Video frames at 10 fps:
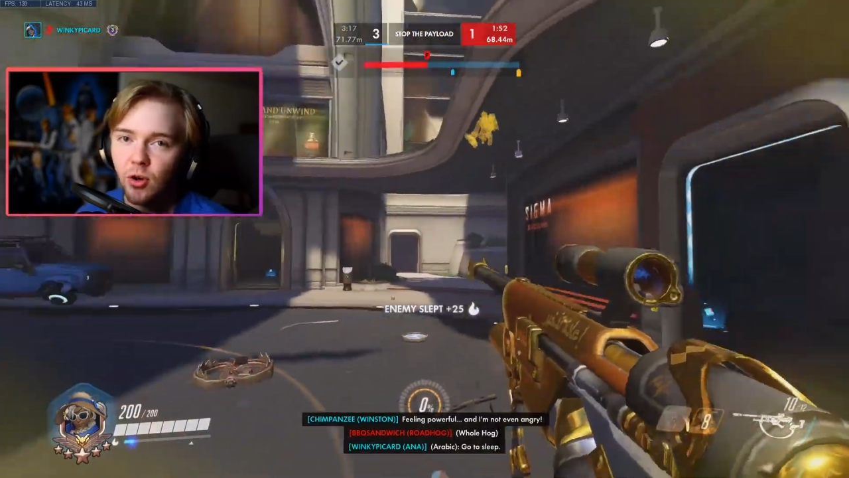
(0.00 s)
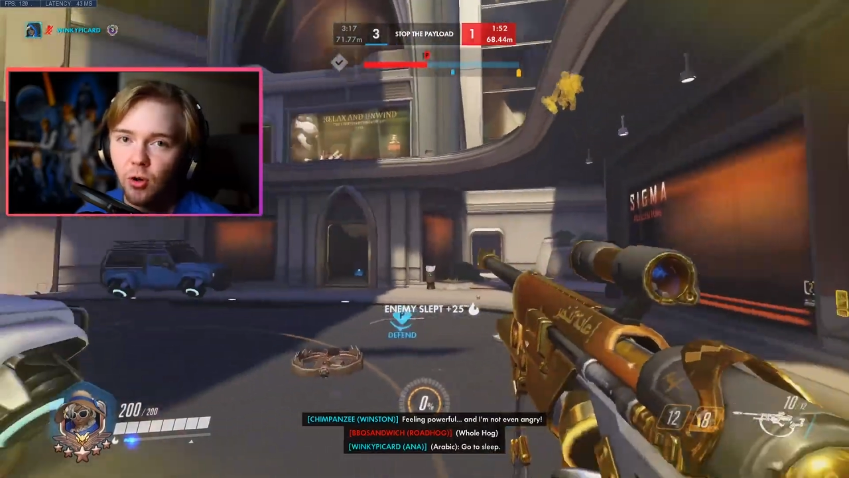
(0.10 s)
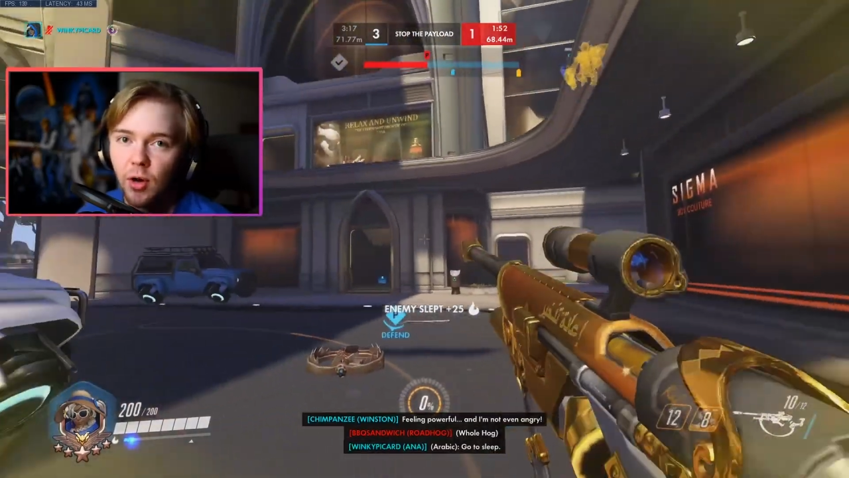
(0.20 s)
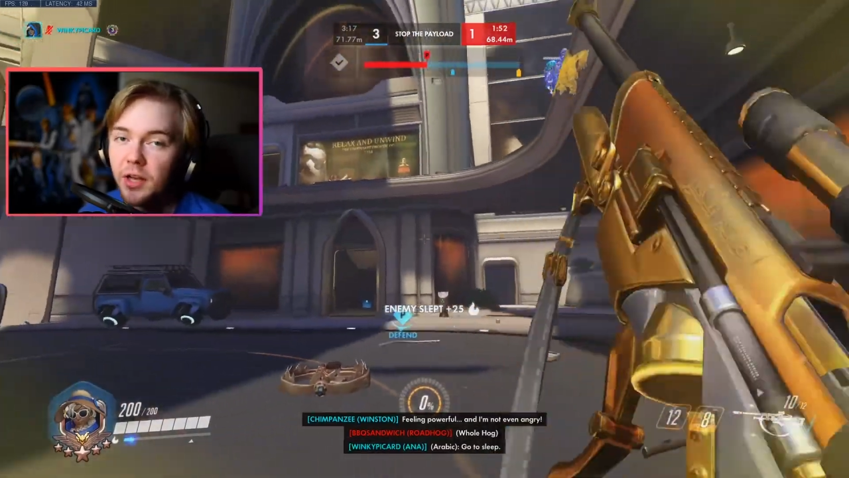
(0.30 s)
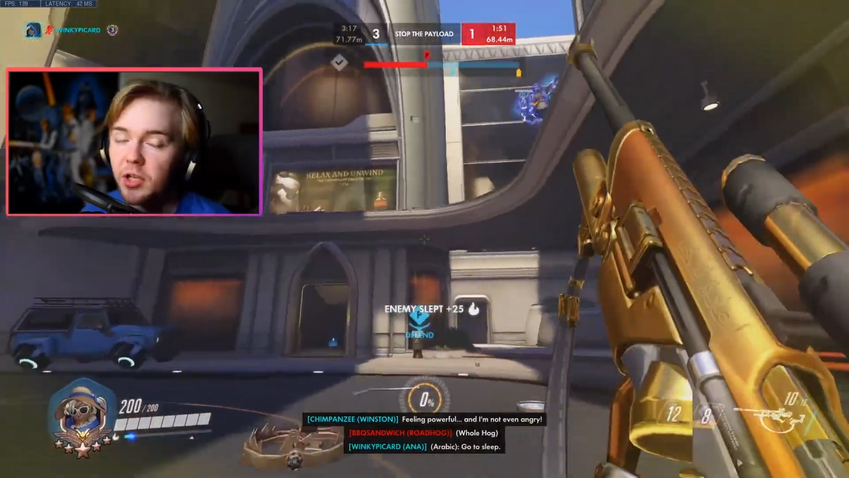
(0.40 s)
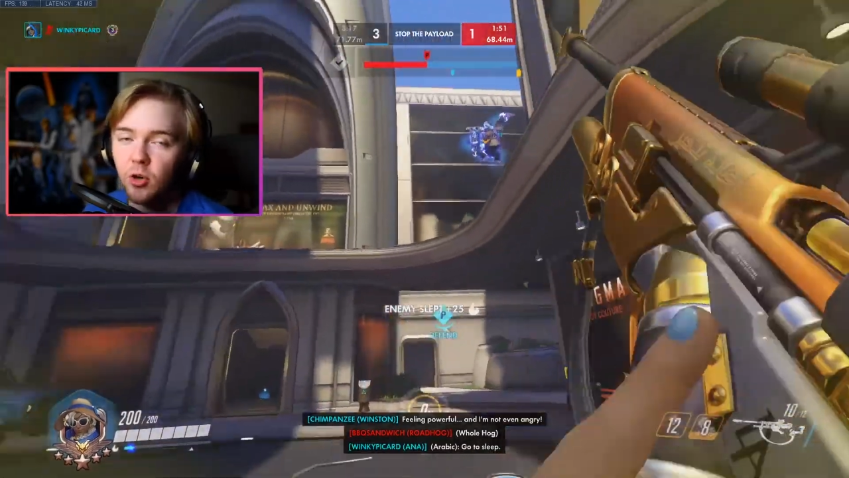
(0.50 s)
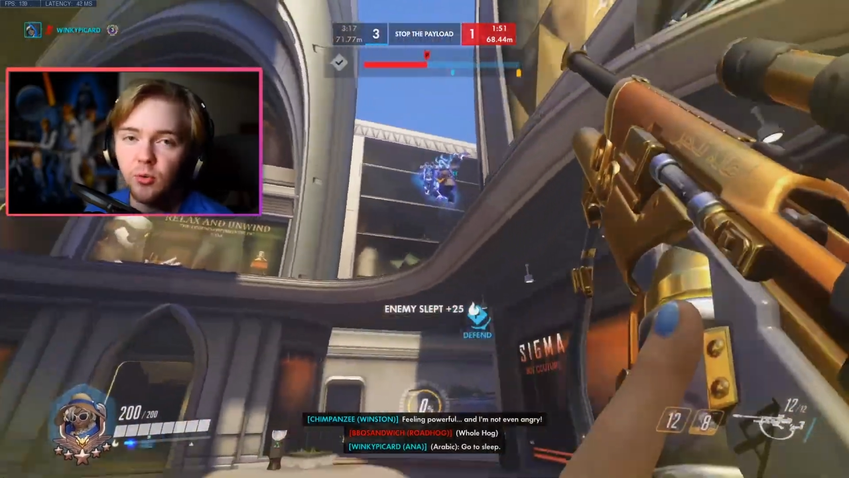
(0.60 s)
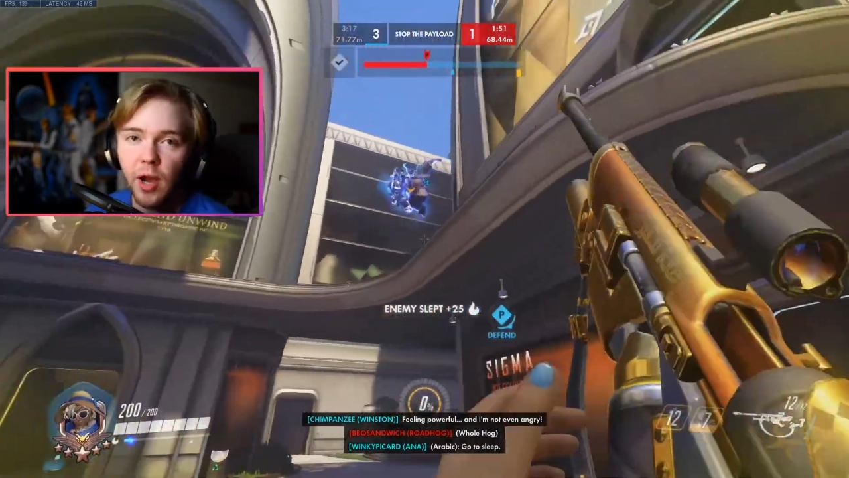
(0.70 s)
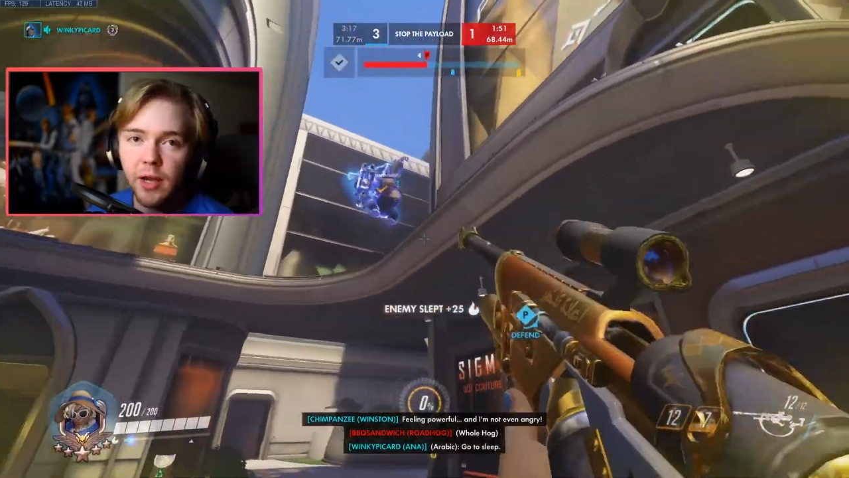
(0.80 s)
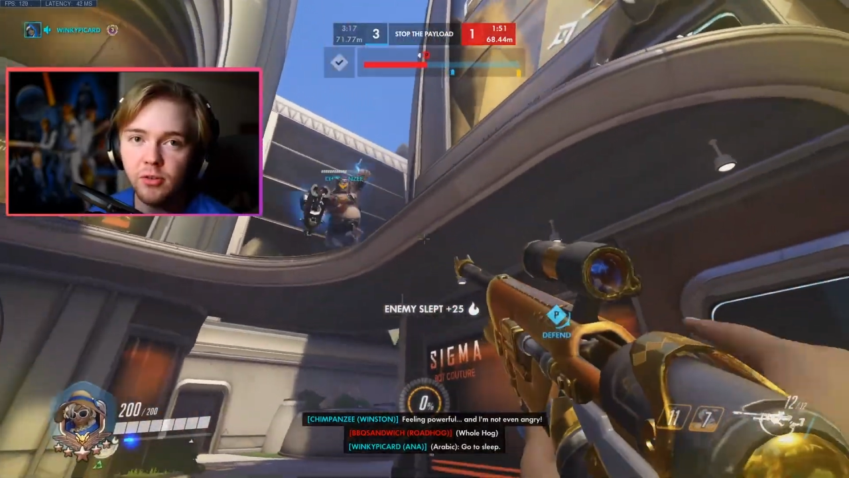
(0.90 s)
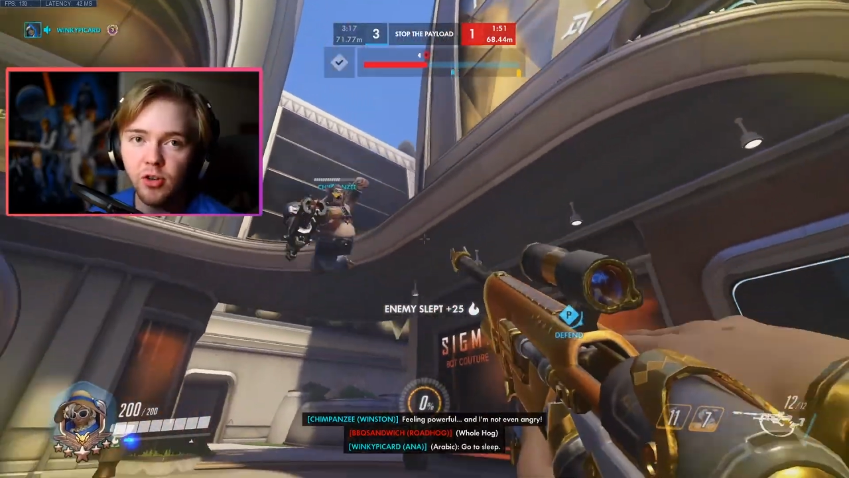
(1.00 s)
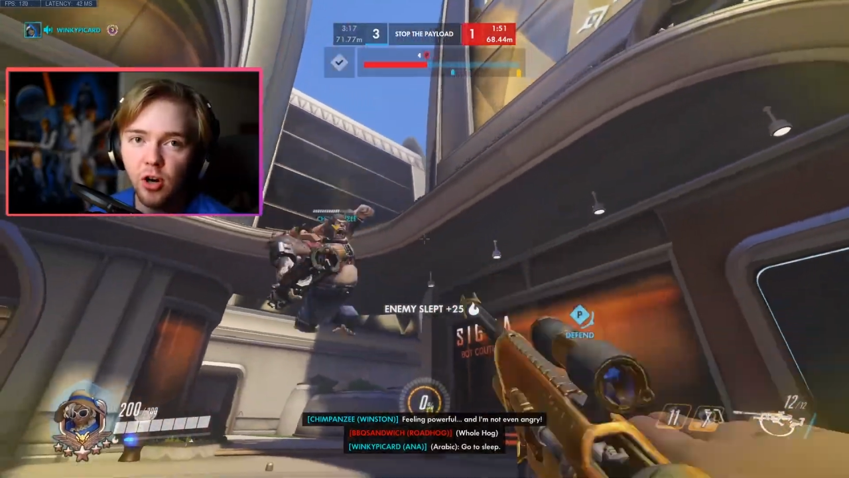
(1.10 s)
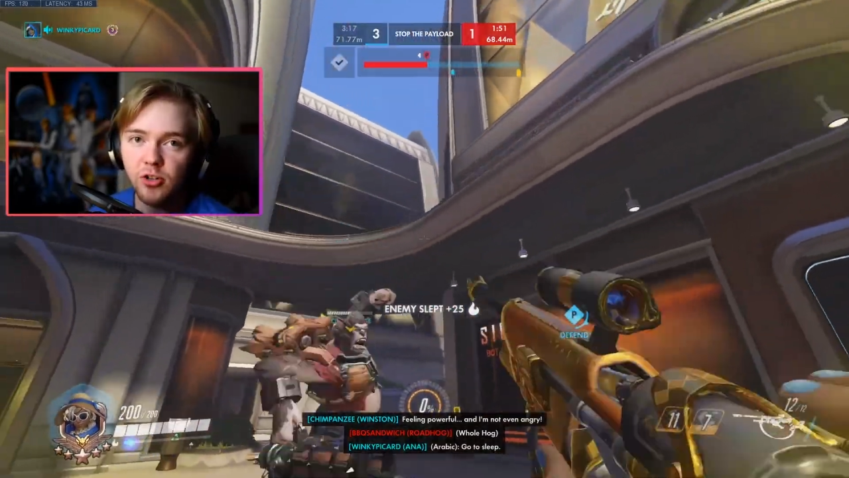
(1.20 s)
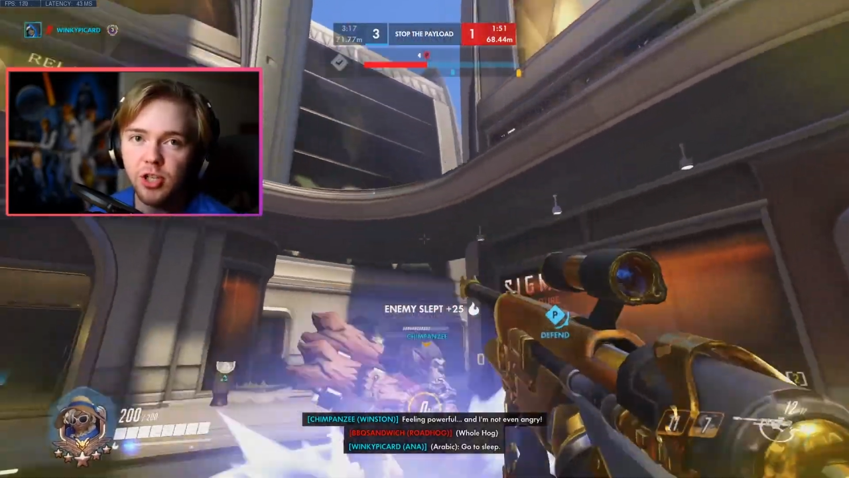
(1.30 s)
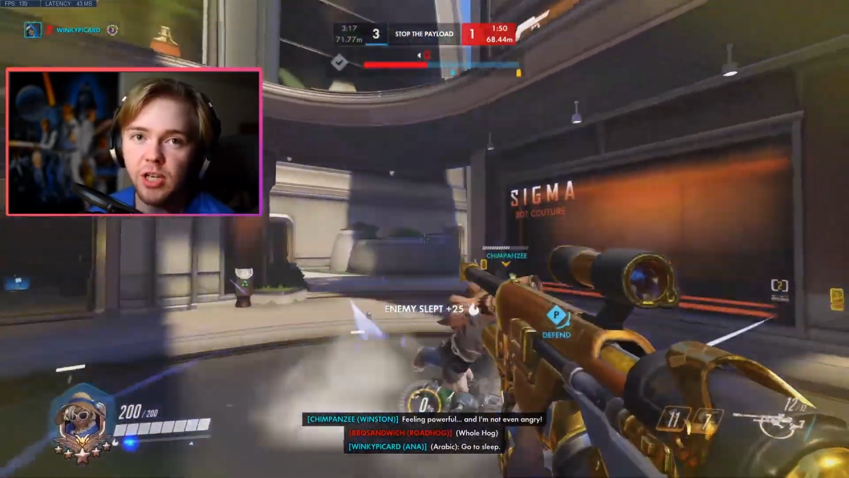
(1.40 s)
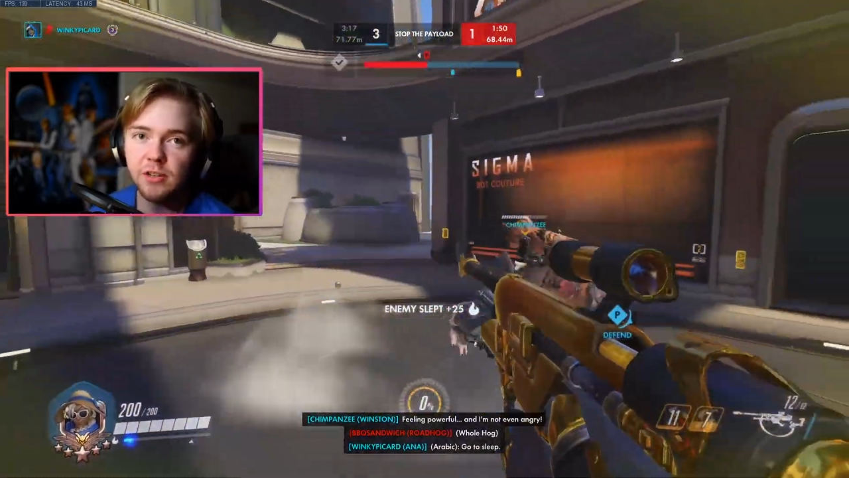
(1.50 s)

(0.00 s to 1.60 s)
a Nano Ryan charging in,